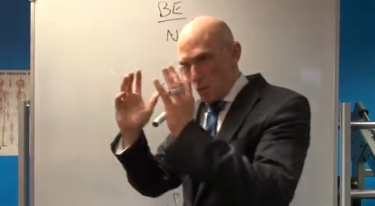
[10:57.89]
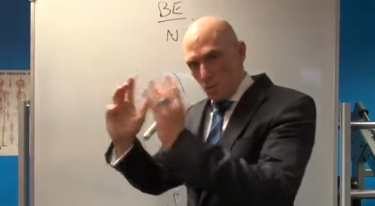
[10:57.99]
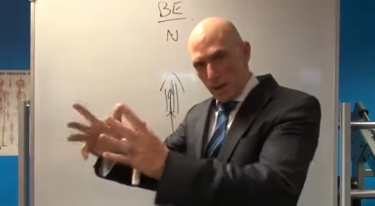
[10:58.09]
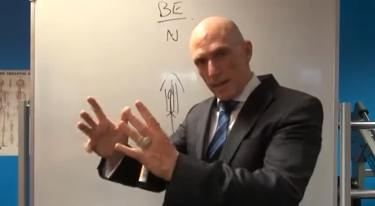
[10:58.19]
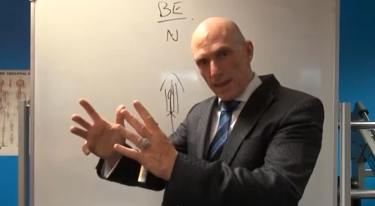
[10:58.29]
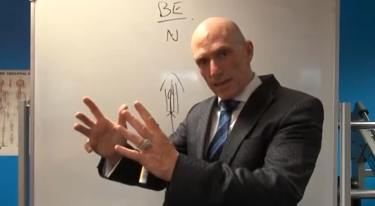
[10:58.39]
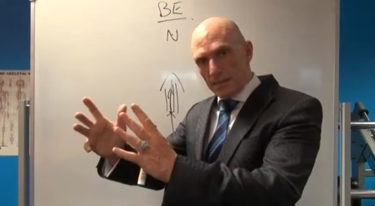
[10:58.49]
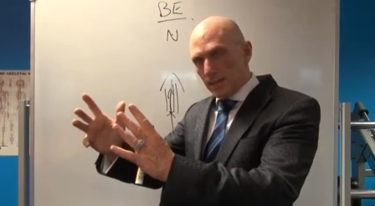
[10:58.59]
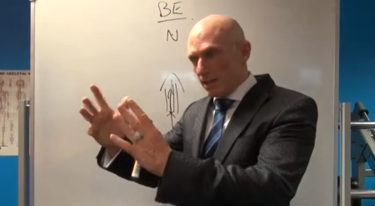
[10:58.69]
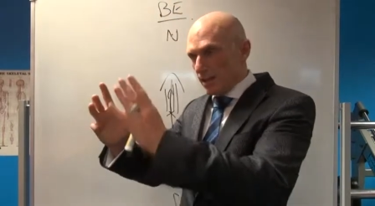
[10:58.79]
when they
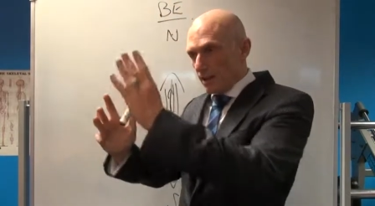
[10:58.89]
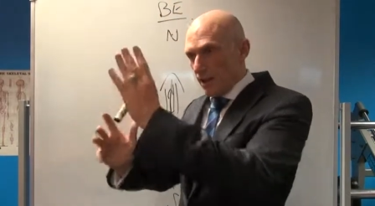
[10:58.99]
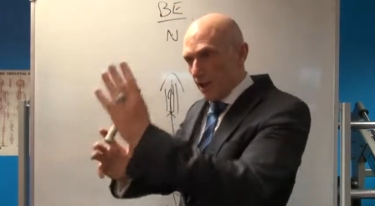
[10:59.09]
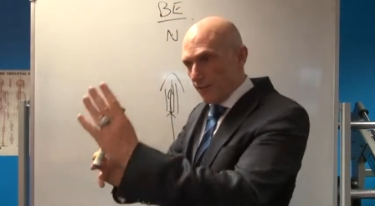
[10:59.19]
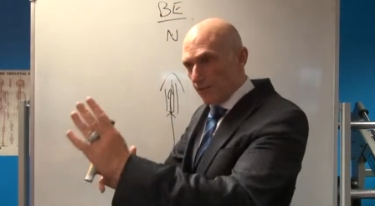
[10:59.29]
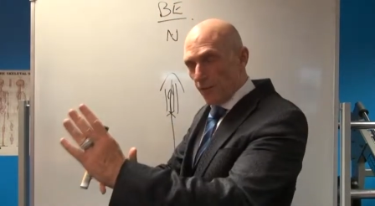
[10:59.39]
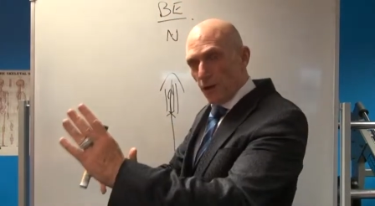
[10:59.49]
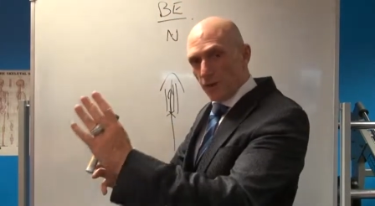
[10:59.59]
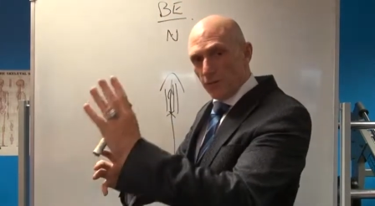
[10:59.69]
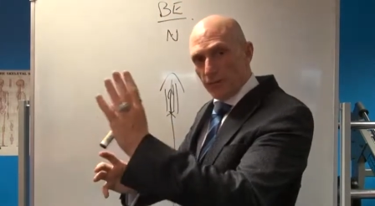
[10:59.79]
see a
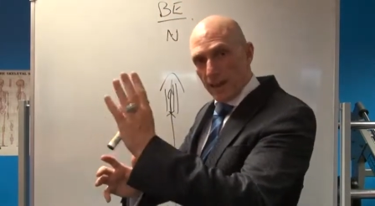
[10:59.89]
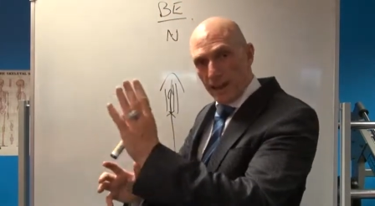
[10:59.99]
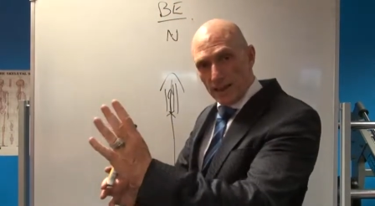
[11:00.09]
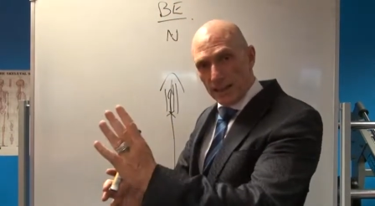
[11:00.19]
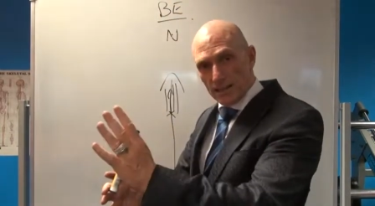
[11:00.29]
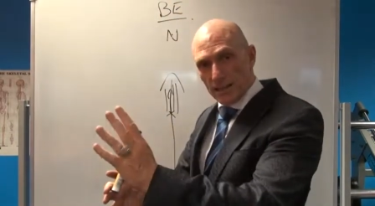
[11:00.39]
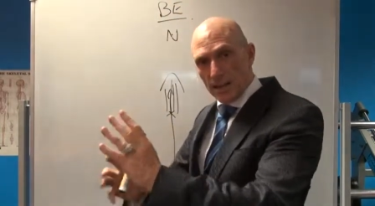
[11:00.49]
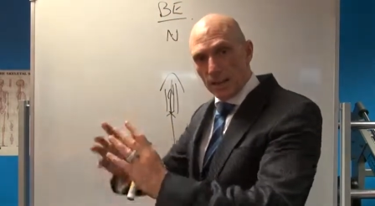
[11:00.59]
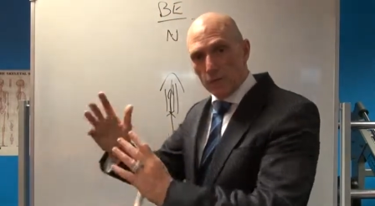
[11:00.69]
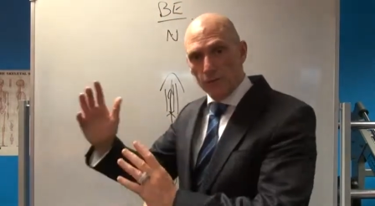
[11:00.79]
flight of an
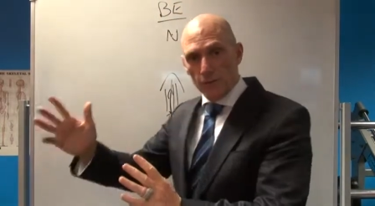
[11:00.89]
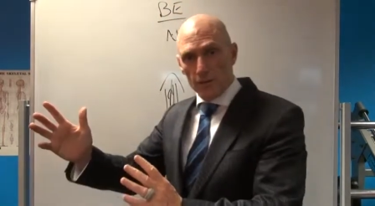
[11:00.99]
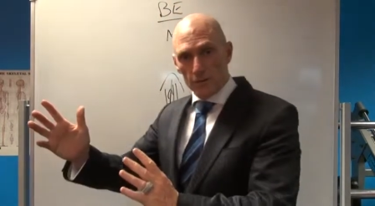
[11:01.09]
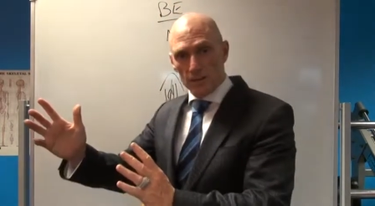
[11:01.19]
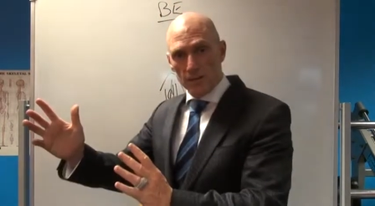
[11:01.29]
escalator or flight of